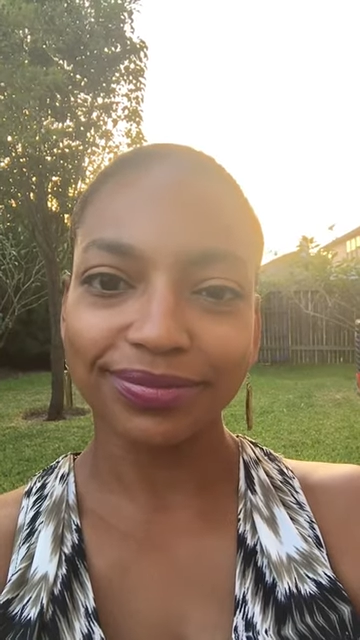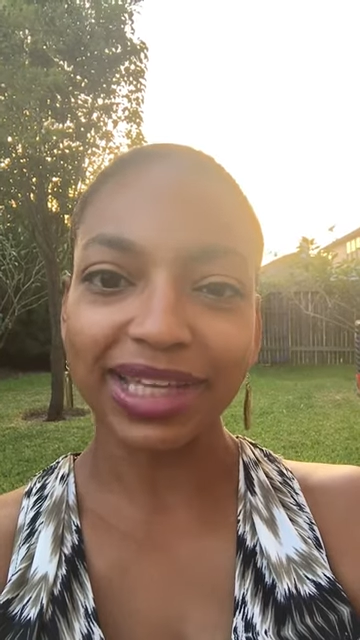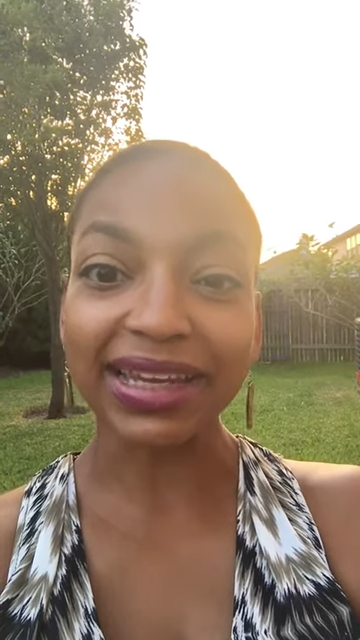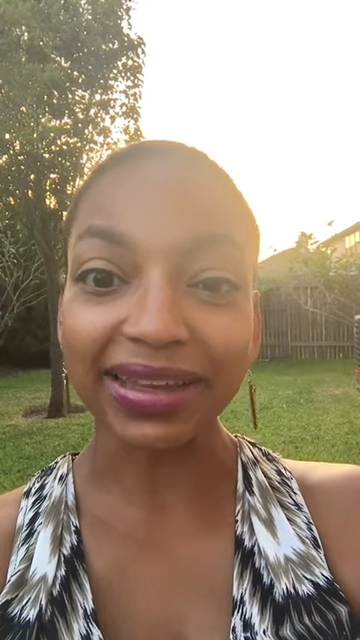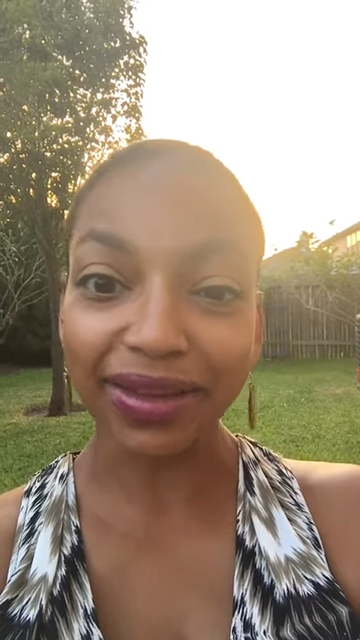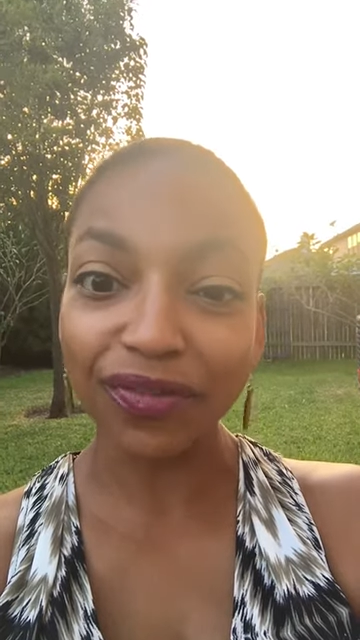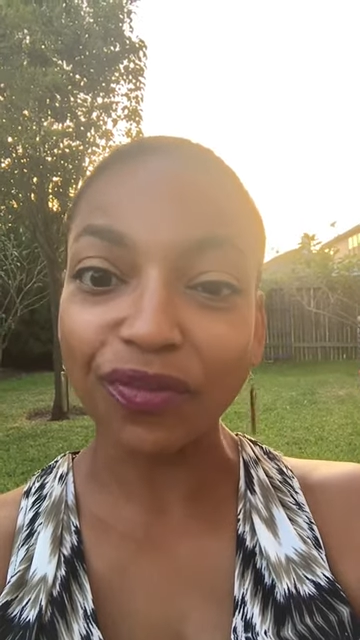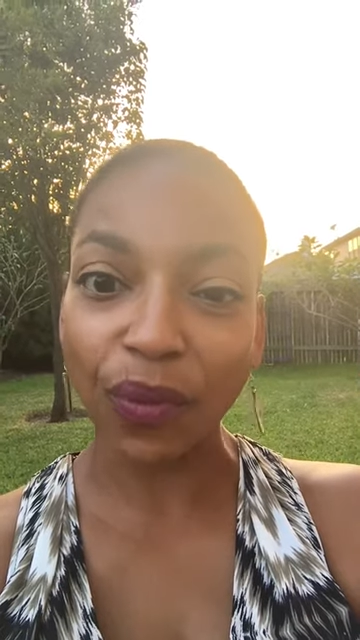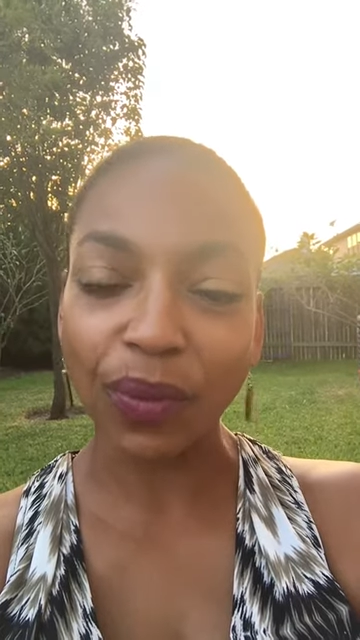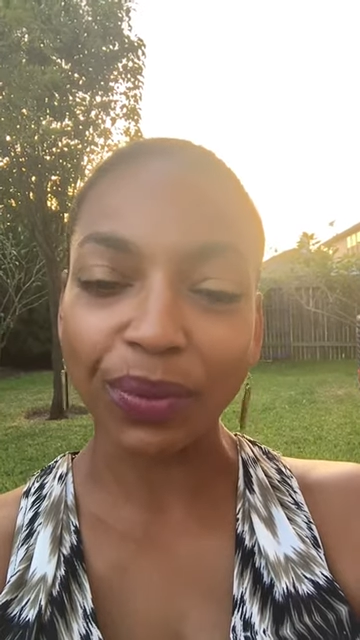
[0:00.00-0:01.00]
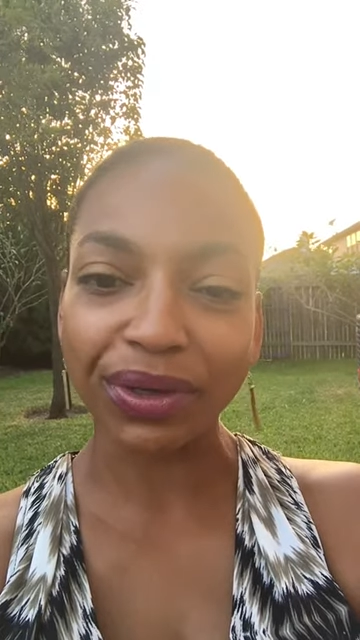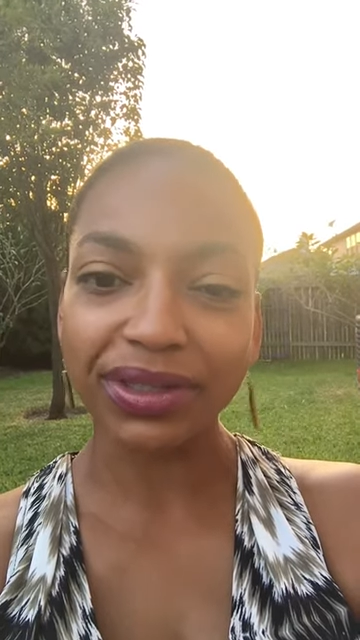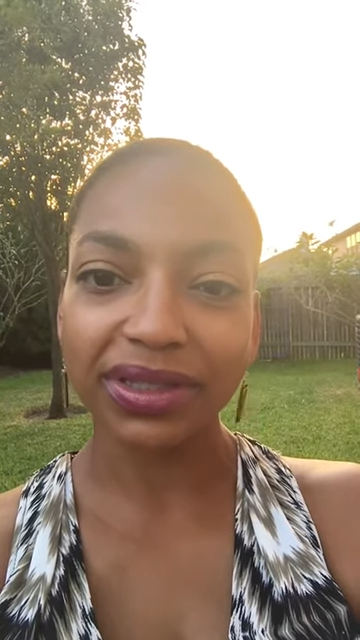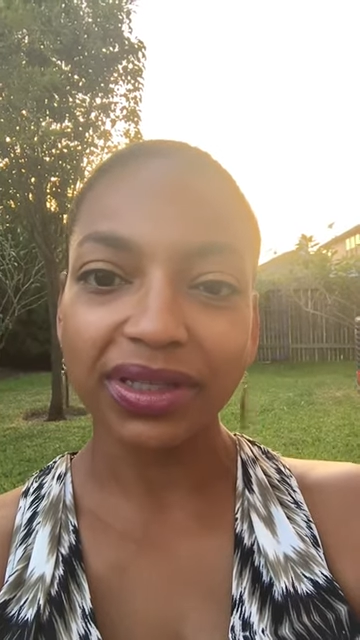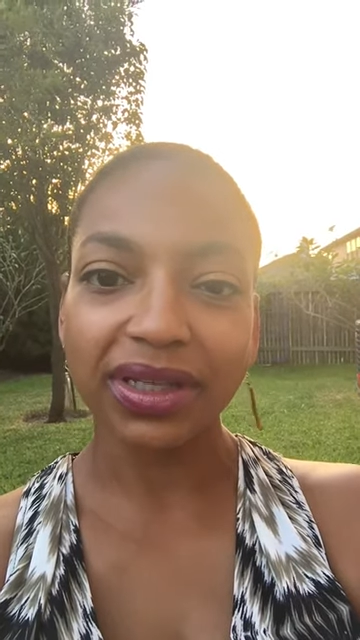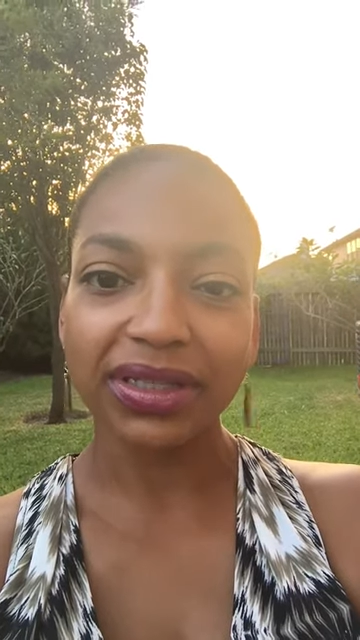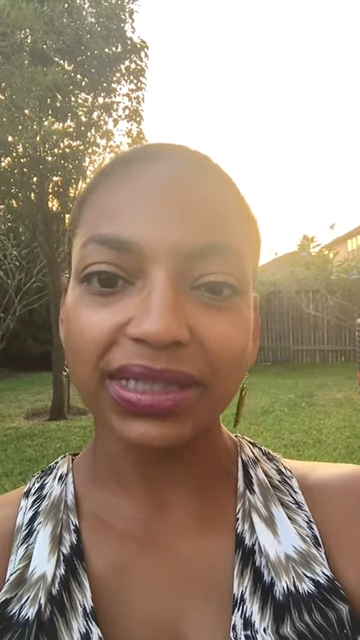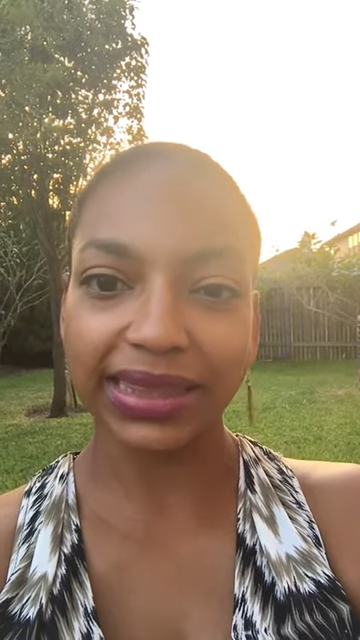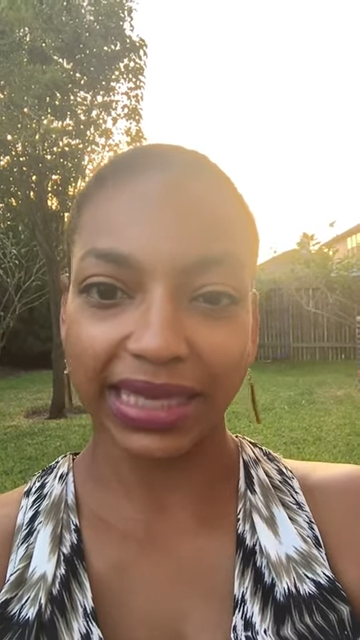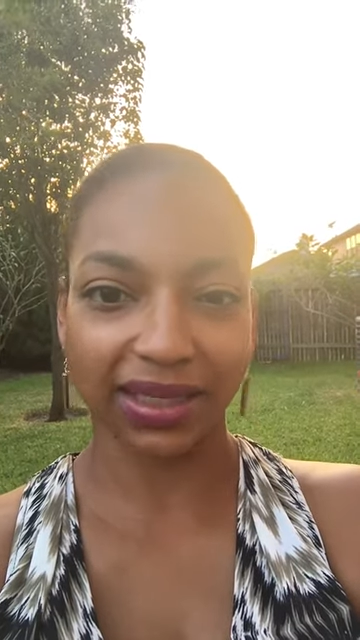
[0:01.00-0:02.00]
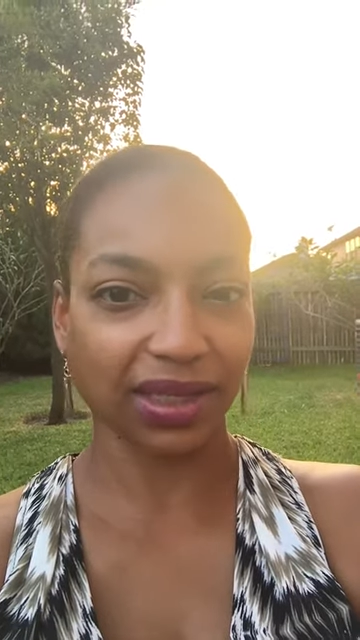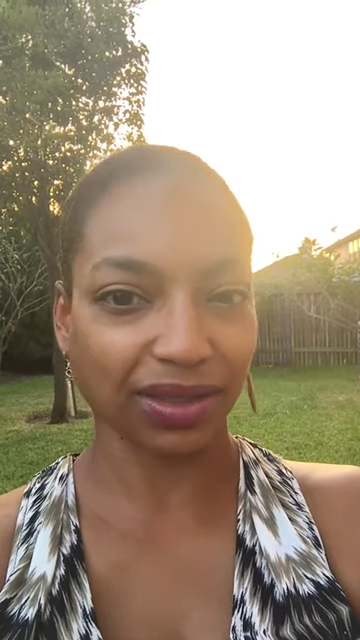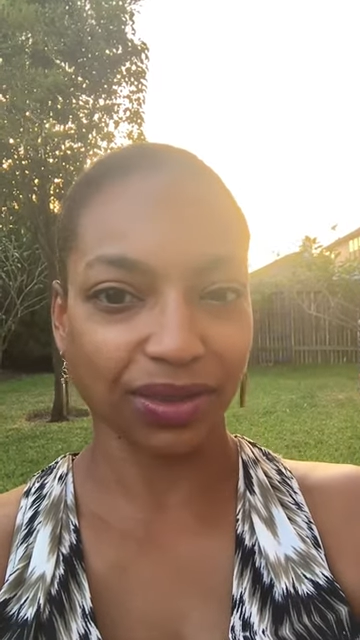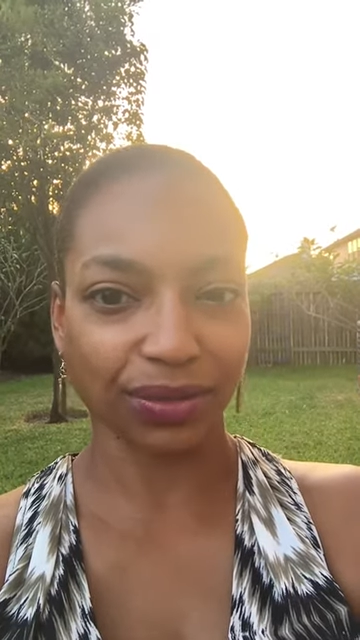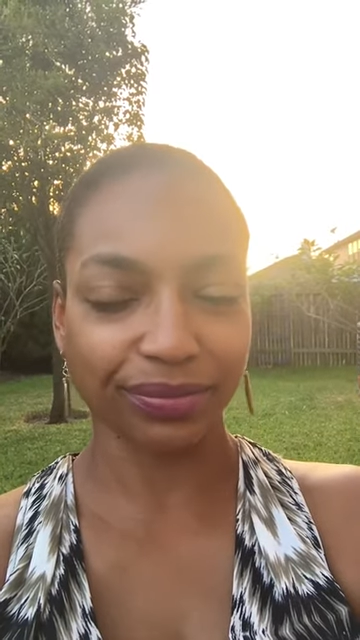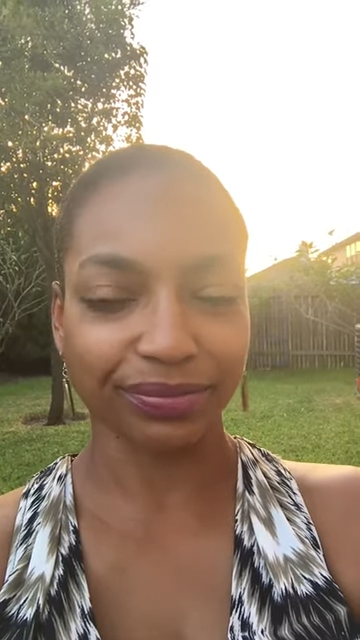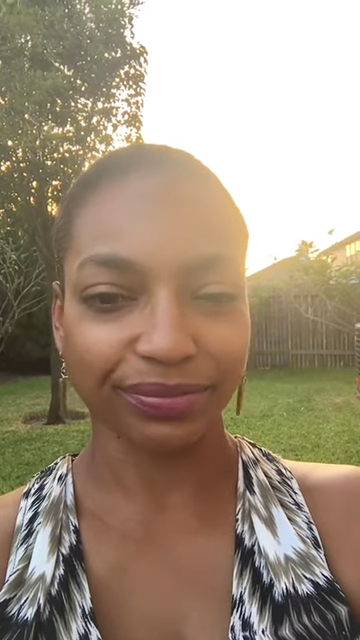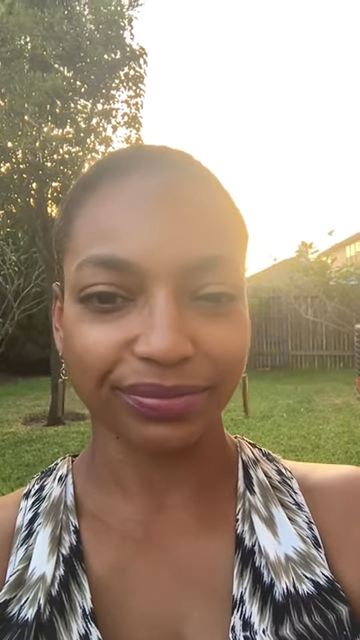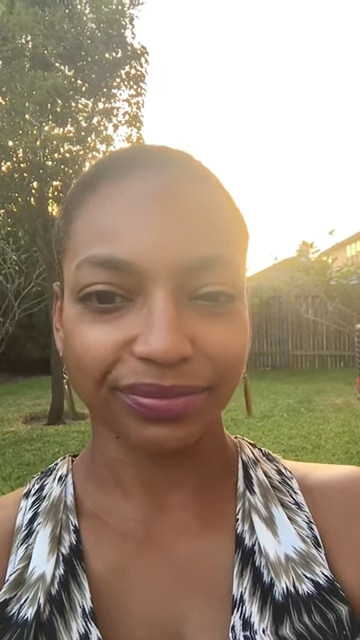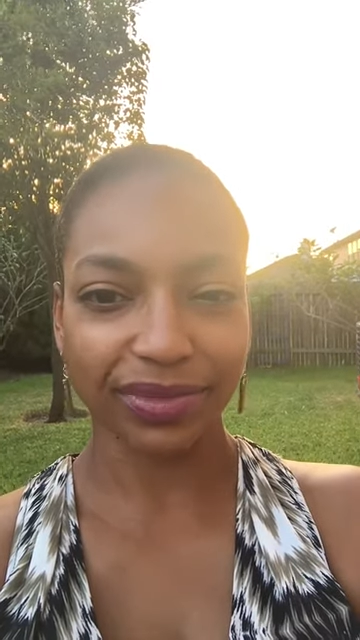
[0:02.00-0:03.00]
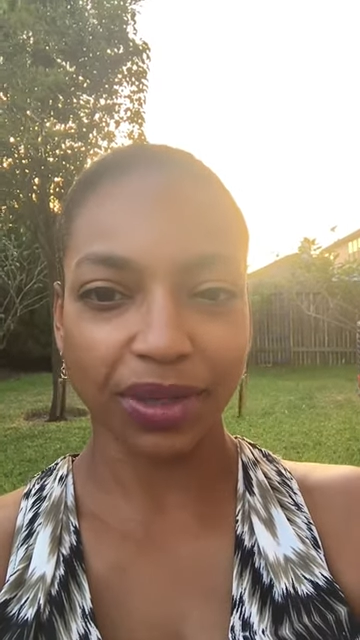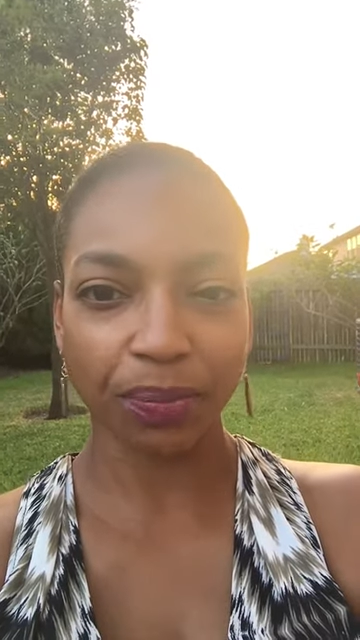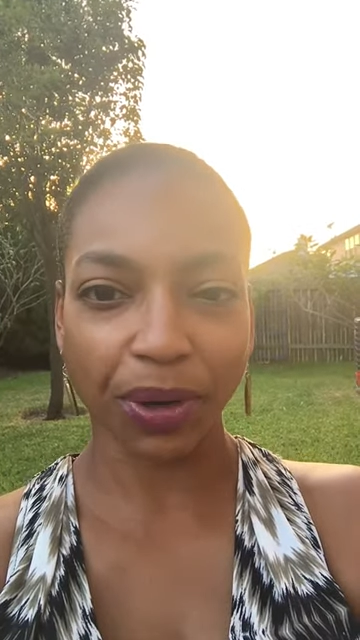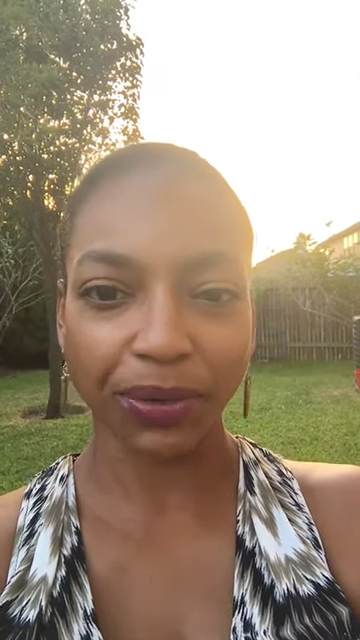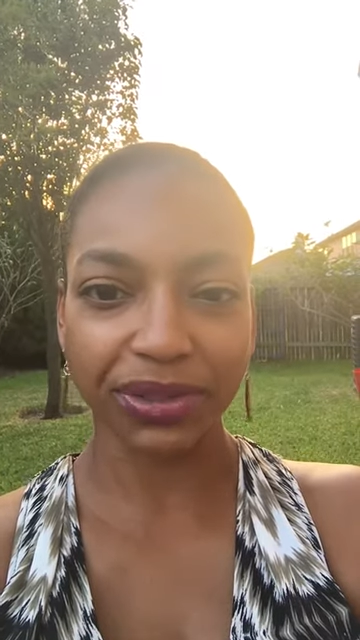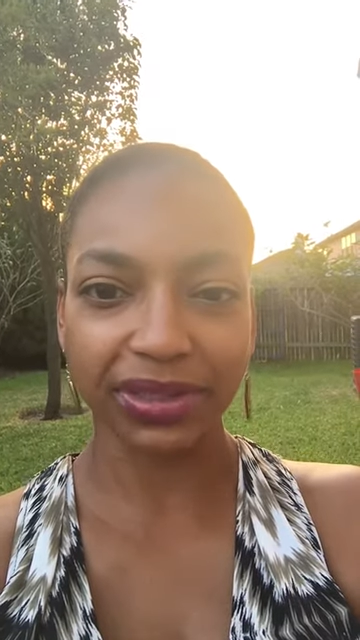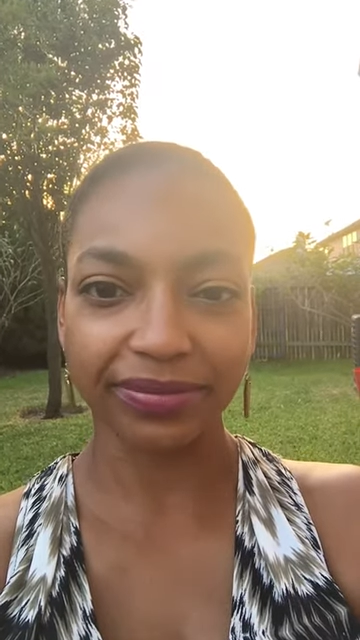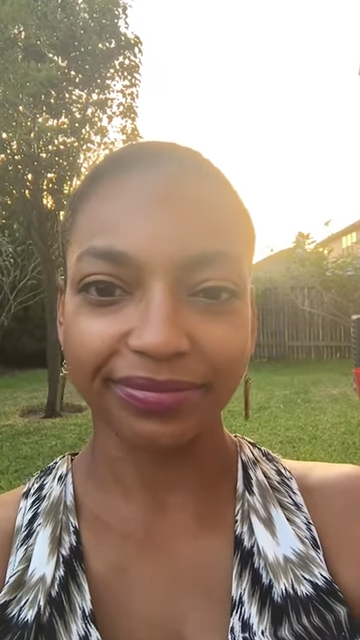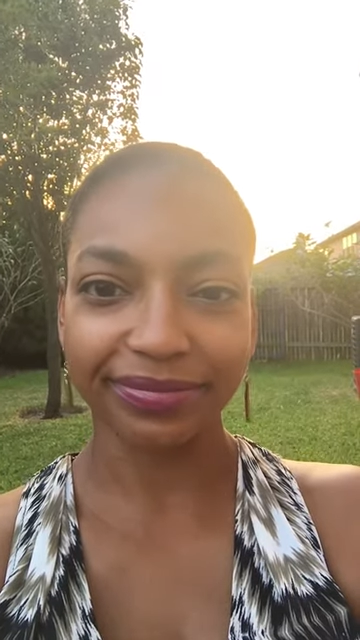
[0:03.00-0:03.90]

and I look forward to thanking you in person.